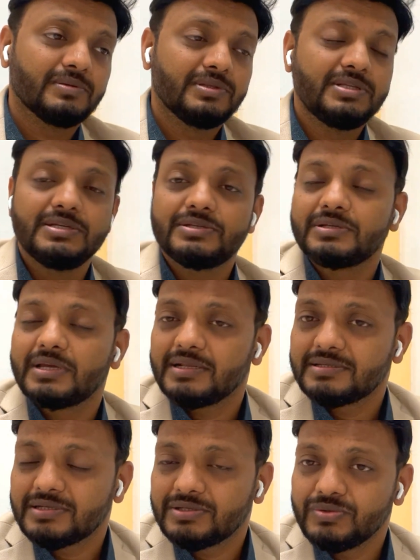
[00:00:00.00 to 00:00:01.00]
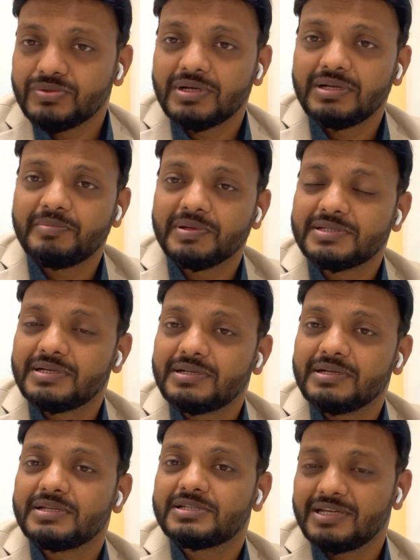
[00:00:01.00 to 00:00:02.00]
These cancers usually present
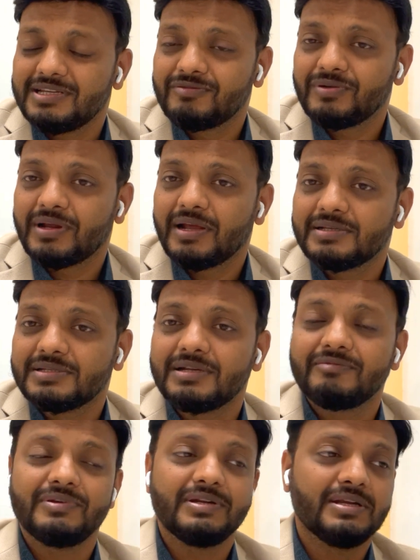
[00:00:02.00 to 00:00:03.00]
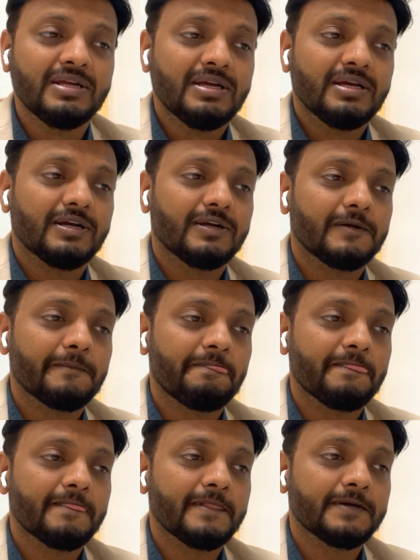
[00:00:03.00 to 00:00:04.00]
in a stage 4 cancer. We
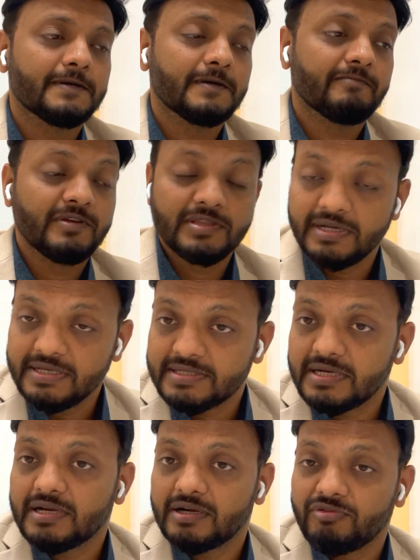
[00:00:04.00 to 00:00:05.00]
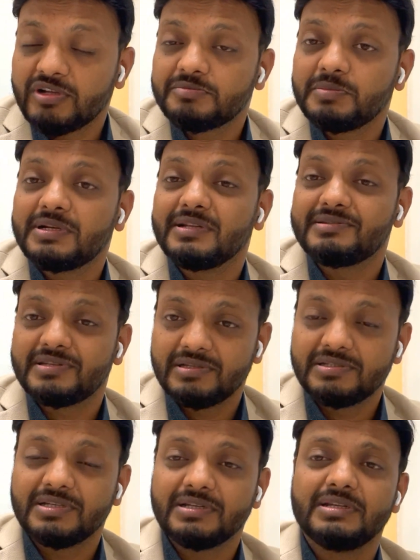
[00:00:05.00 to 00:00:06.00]
with the recent advancement in
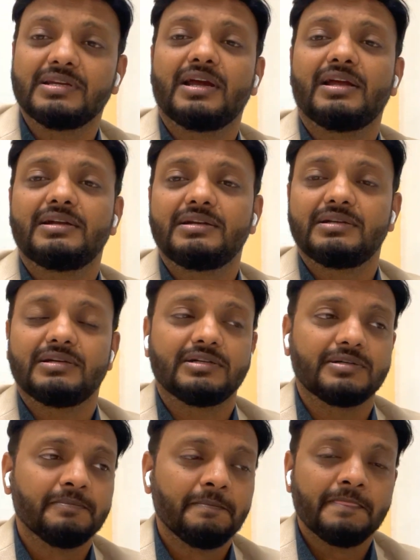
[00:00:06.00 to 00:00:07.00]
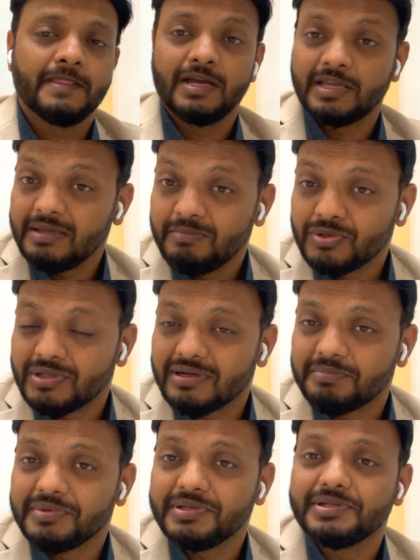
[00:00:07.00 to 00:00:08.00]
surgery and
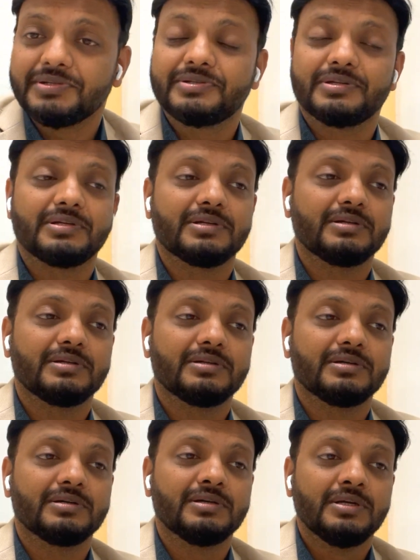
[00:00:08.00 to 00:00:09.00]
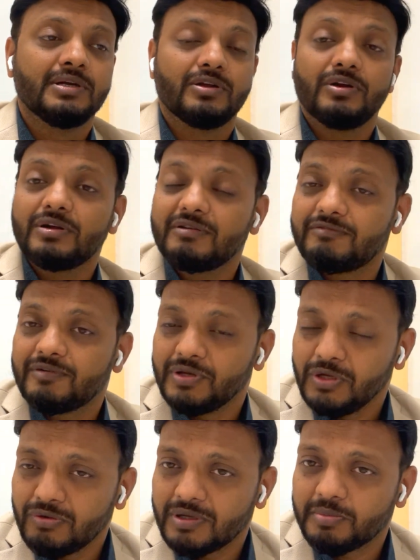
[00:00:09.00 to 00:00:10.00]
chemotherapies and a lot of
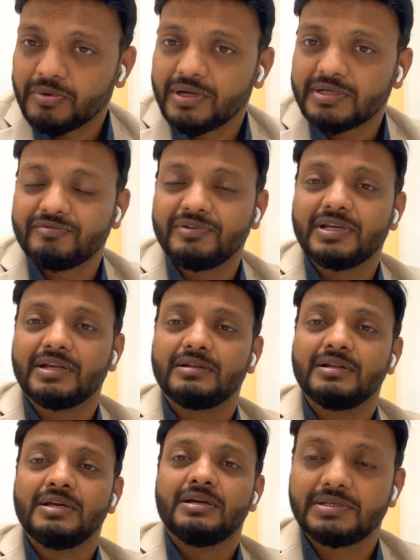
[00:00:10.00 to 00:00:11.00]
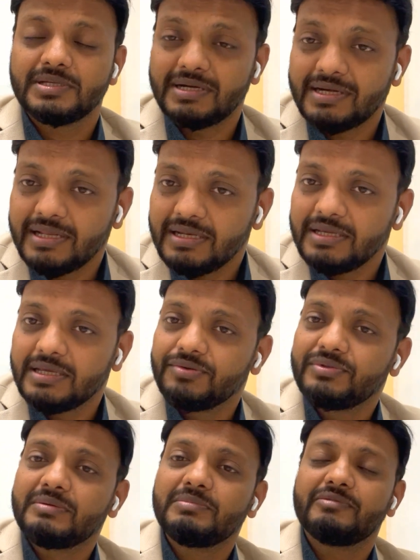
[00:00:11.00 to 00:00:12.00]
newer products, we can certainly
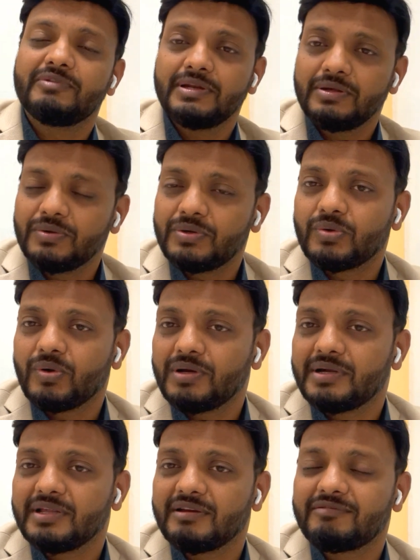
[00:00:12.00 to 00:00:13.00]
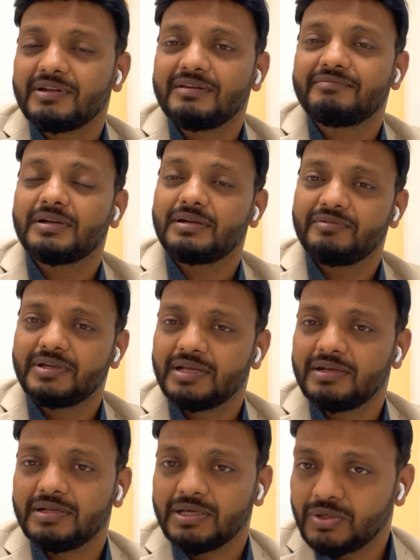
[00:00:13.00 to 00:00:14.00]
give them a very good quality of life, and we
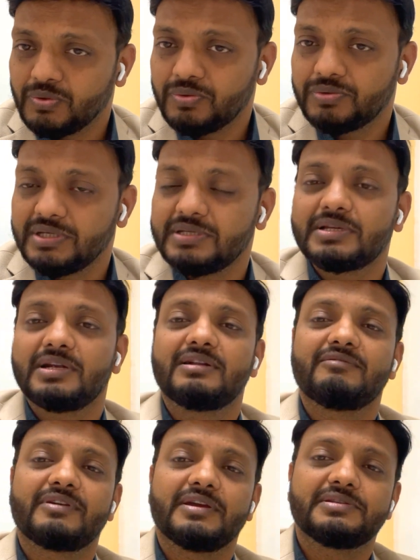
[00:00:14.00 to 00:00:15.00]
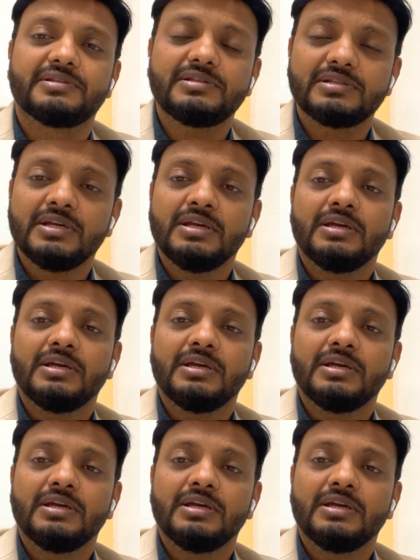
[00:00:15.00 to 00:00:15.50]
can cure these kind of cancers